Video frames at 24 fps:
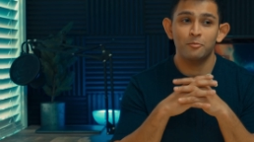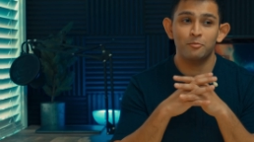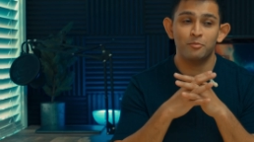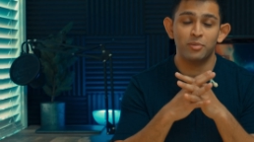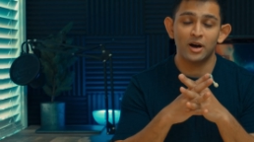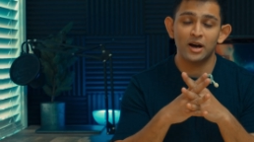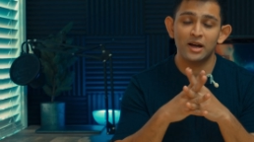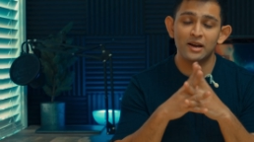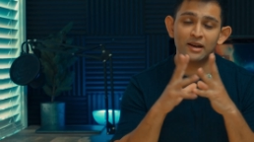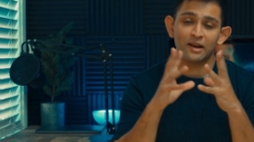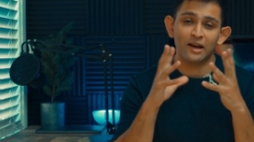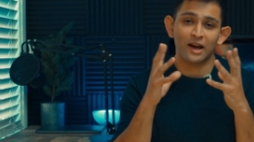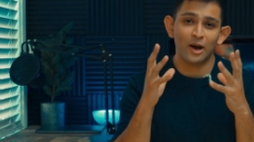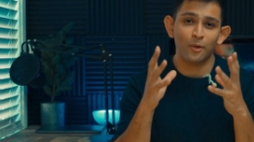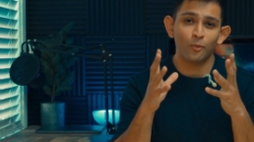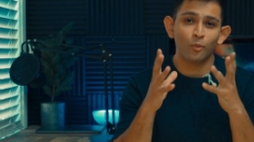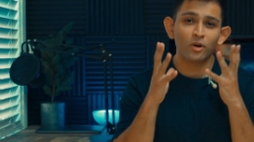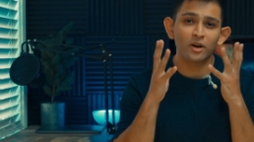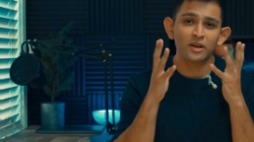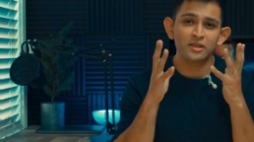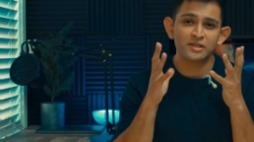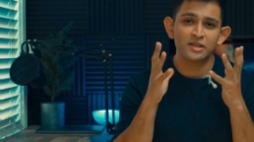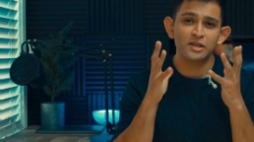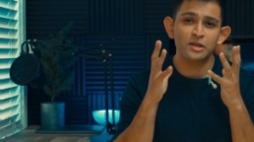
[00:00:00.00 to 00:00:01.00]
but I
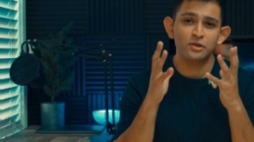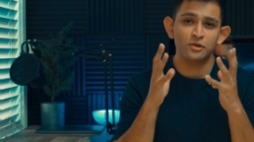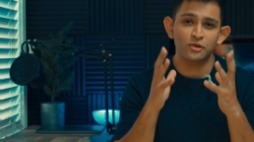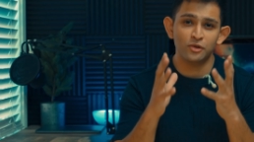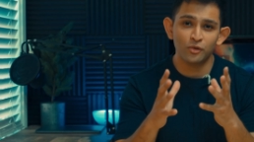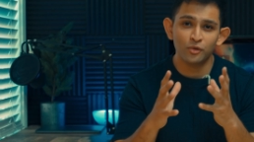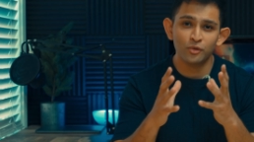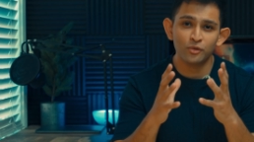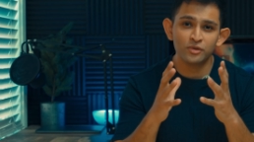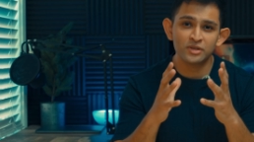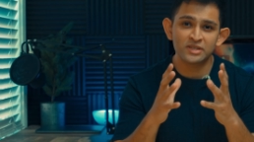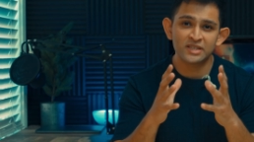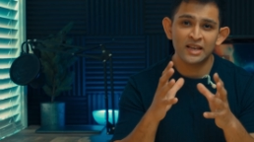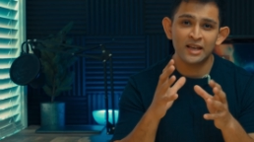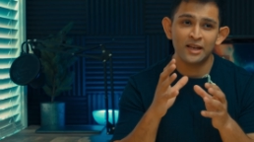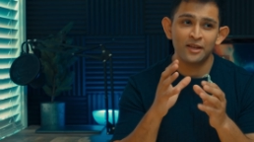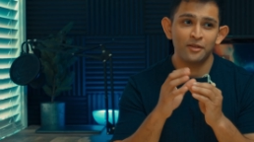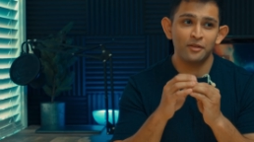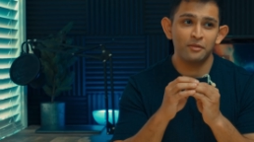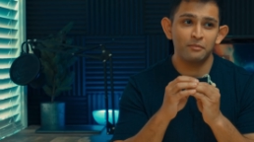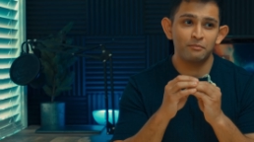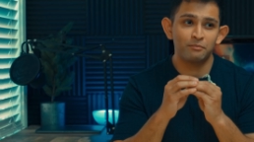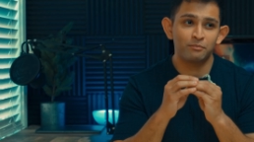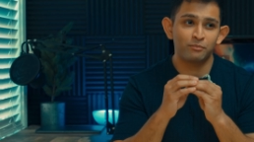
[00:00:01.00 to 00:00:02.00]
wanted to use
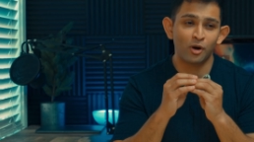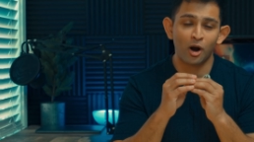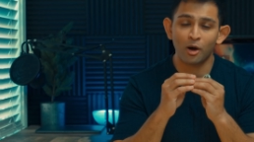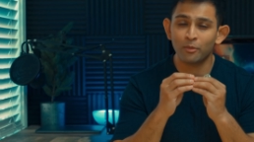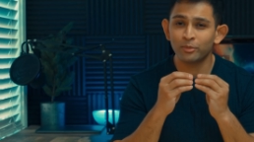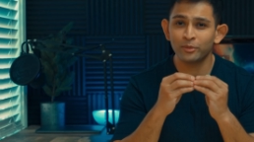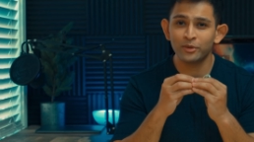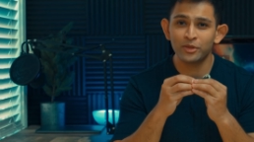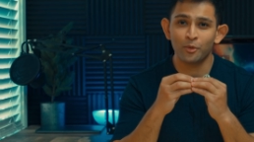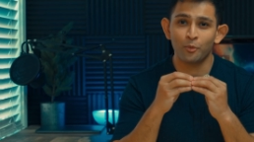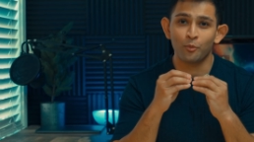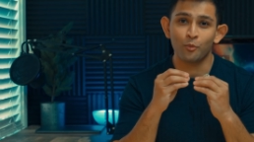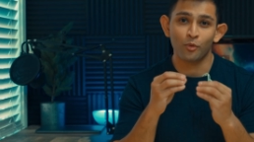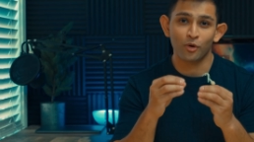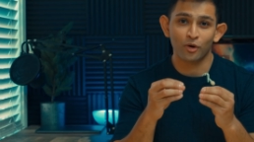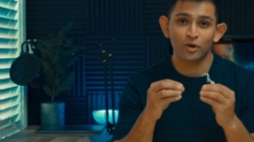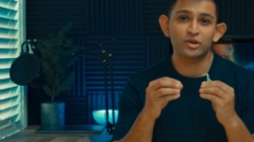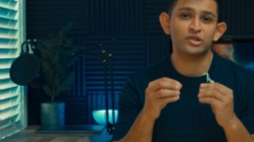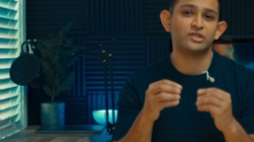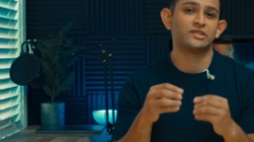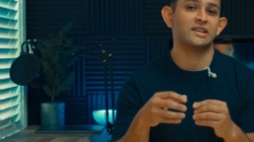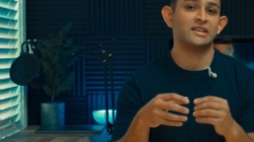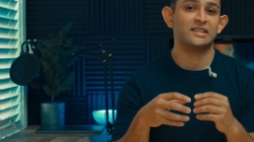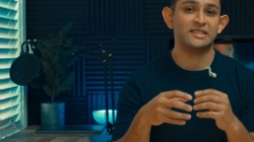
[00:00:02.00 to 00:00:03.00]
probably the
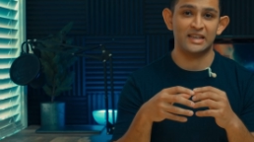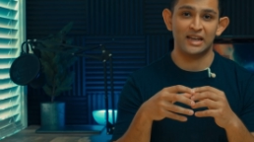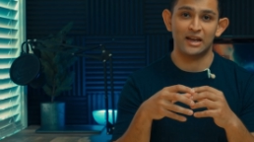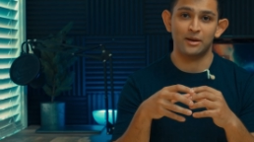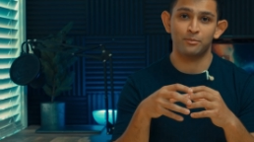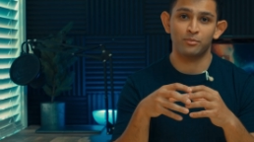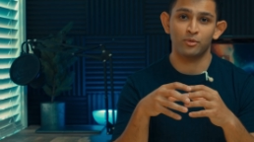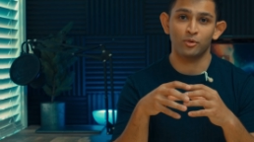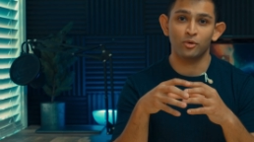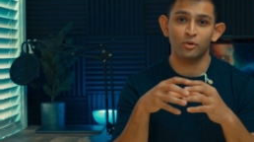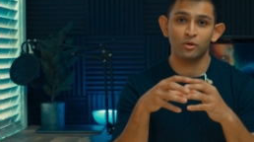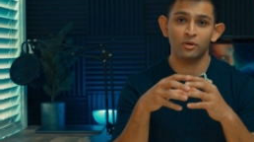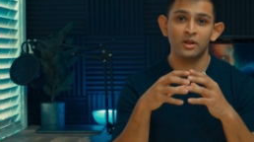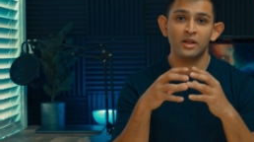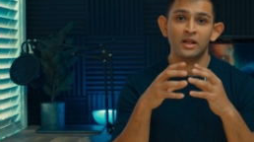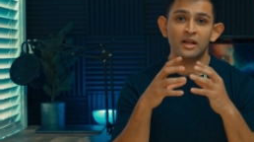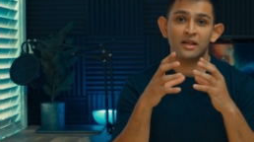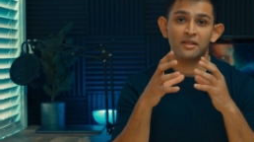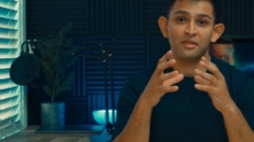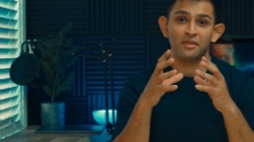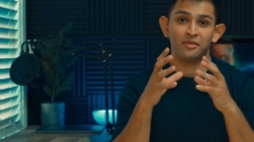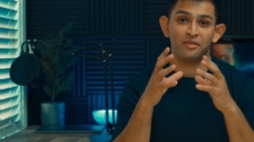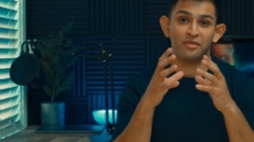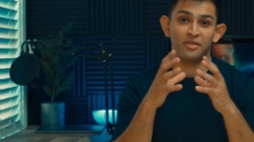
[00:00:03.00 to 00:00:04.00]
worst example
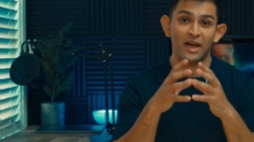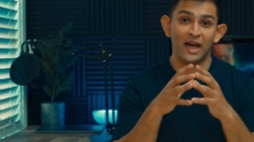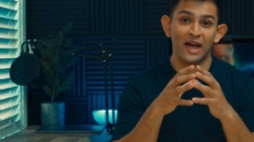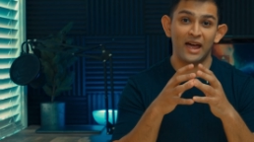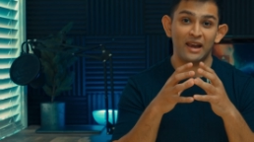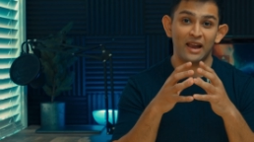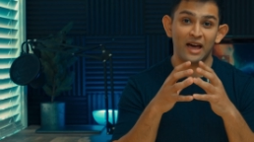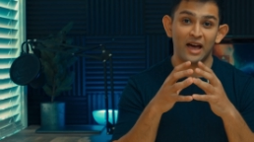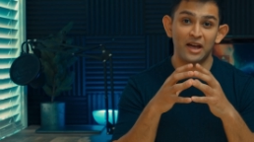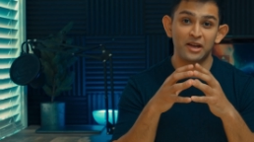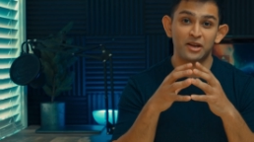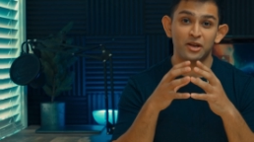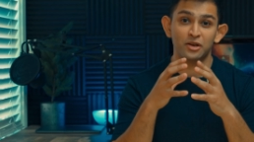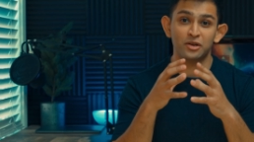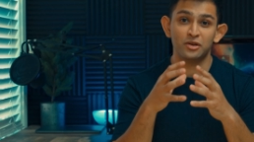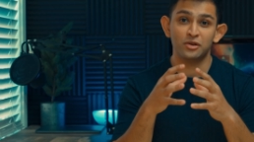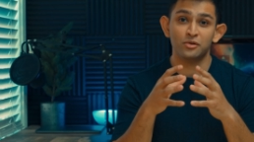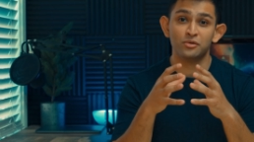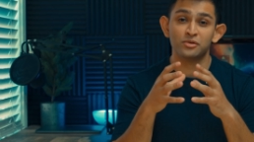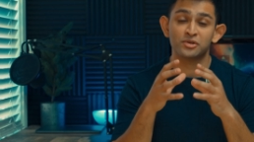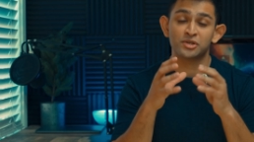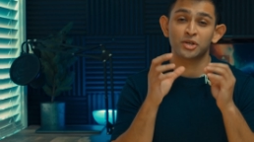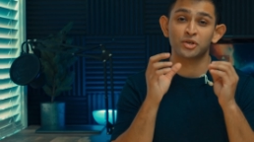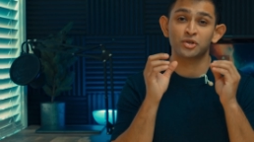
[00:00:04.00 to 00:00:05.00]
that I could
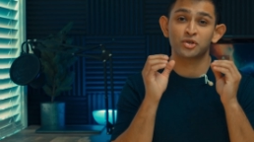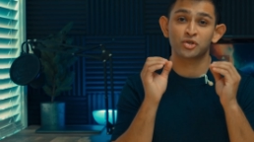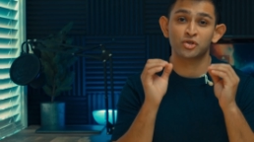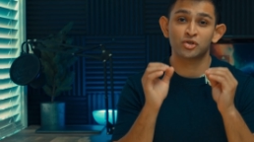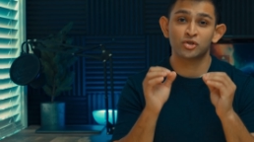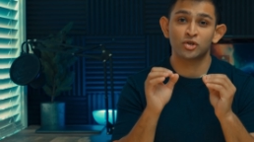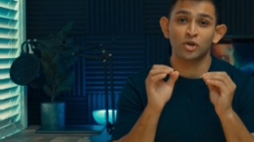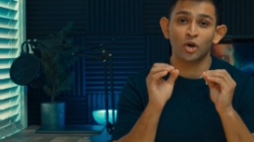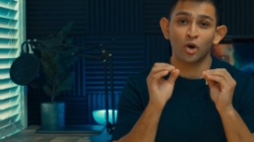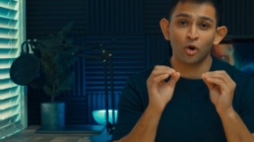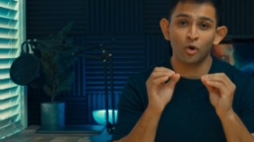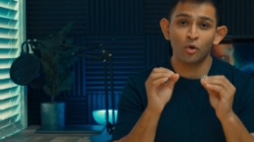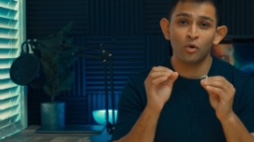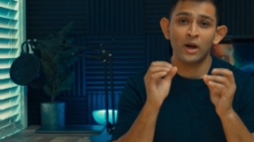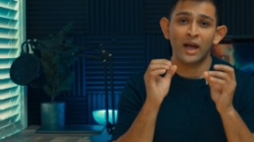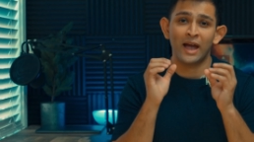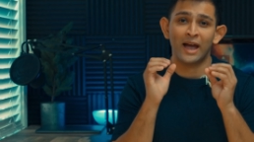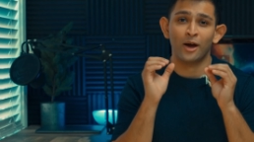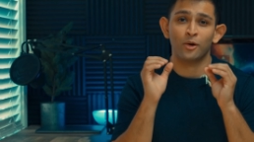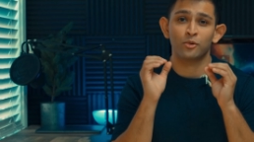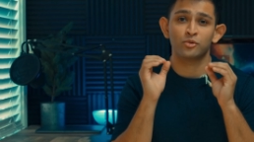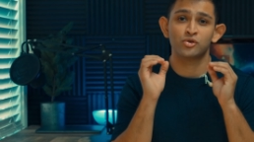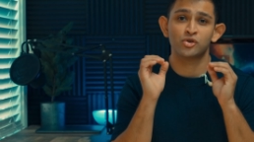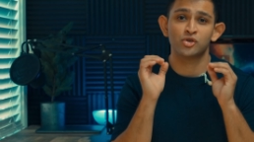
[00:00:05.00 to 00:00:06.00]
use to show
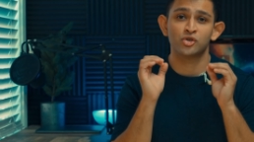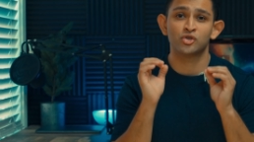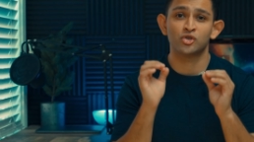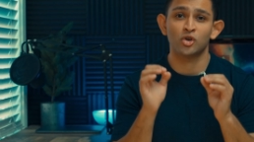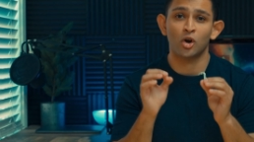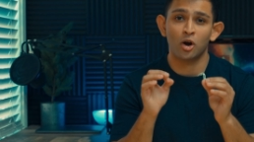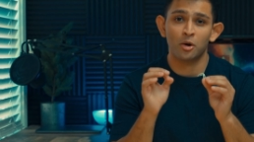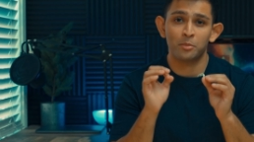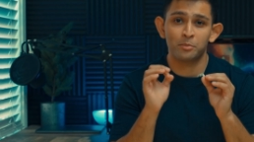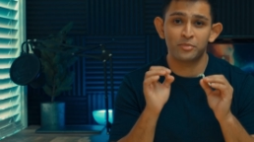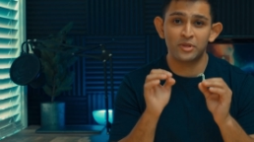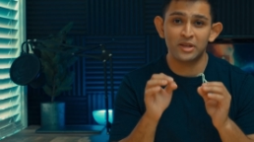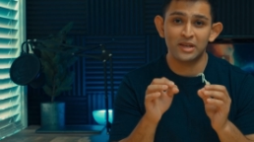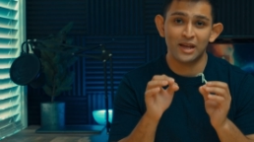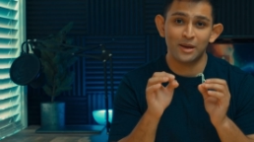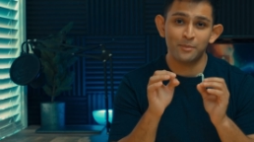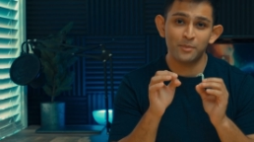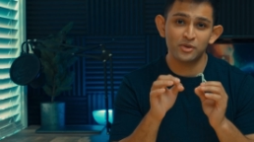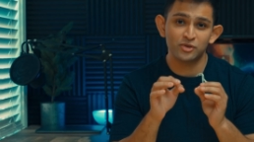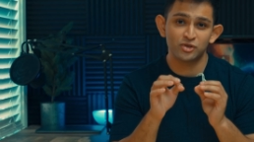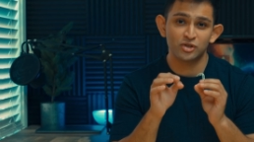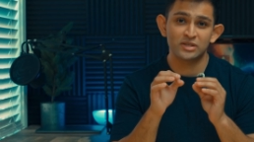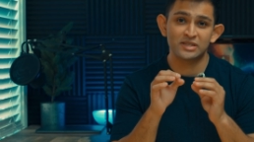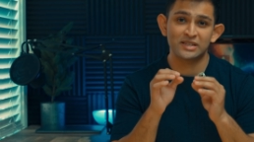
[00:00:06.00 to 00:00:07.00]
how sharp the
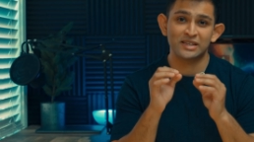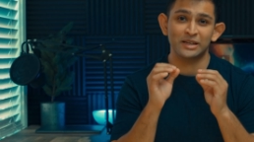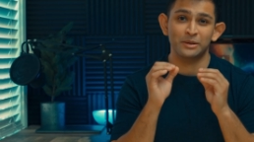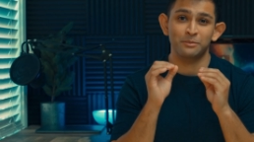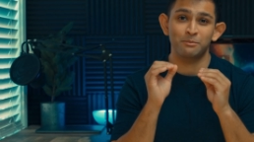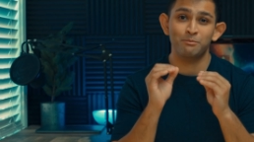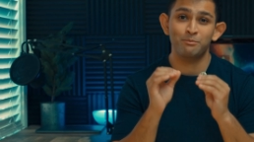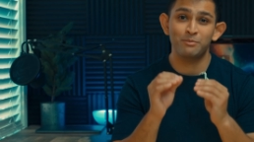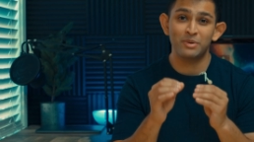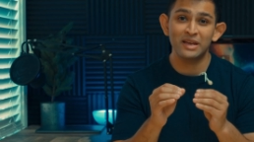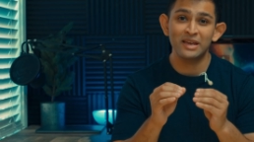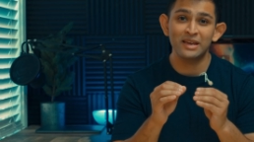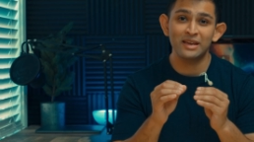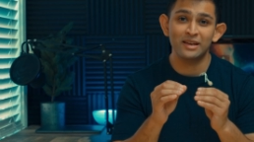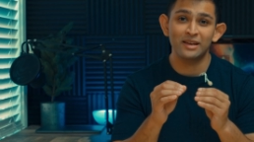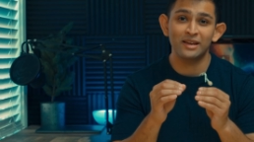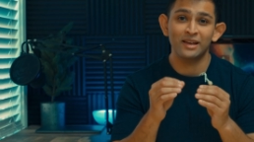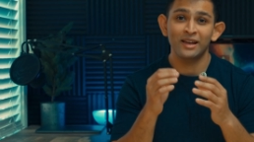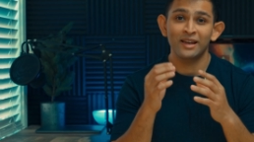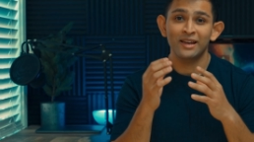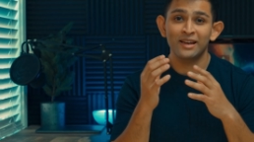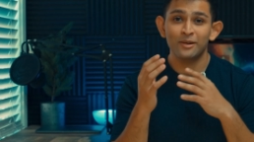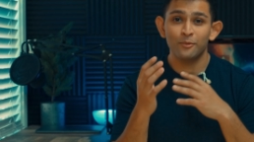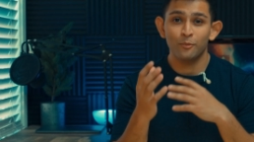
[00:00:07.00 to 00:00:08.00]
images can
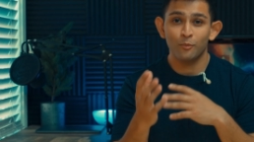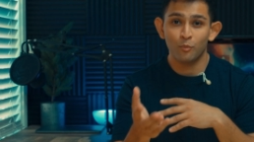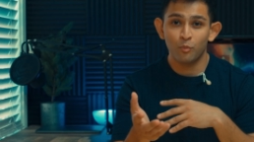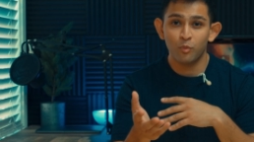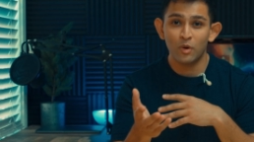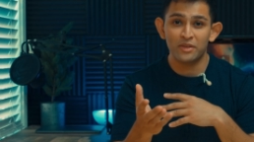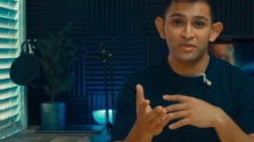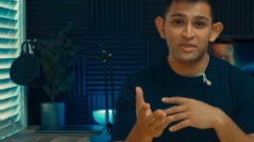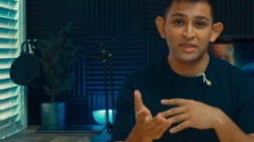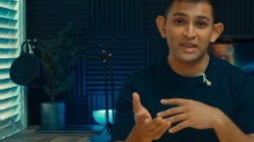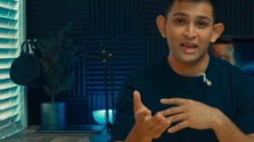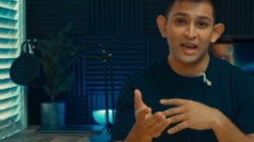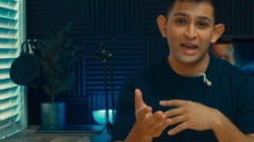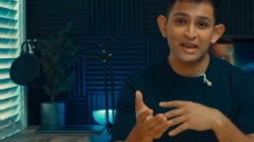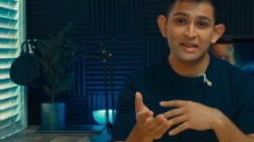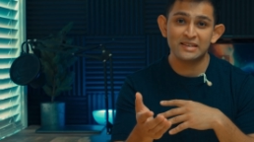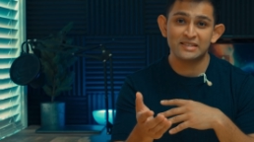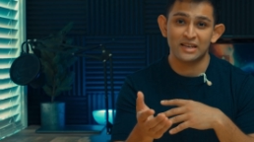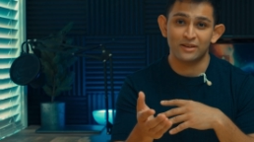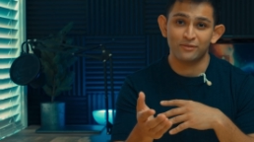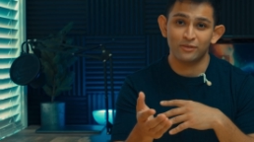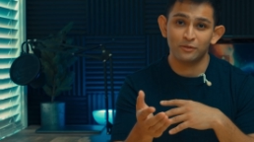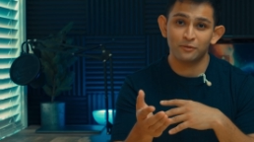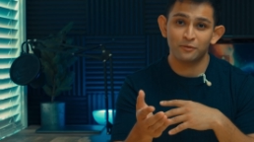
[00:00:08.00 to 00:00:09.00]
be with the
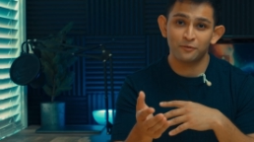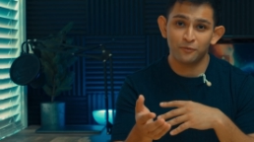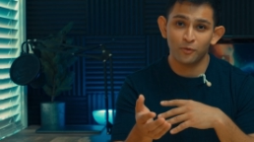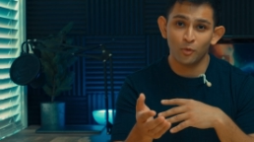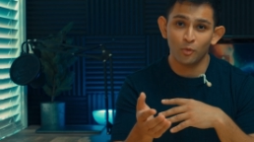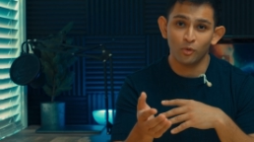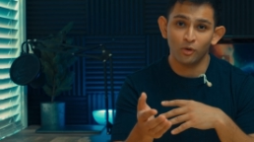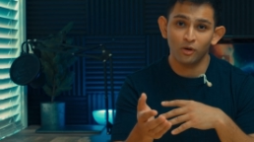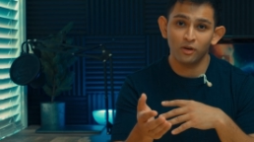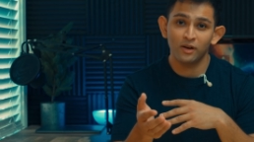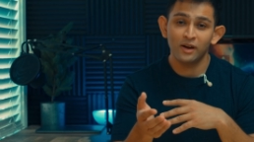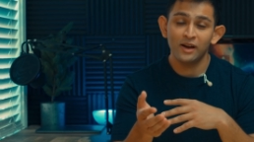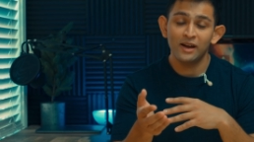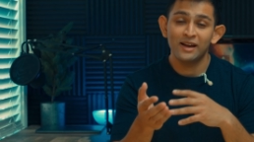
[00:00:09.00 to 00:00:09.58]
A7 IV,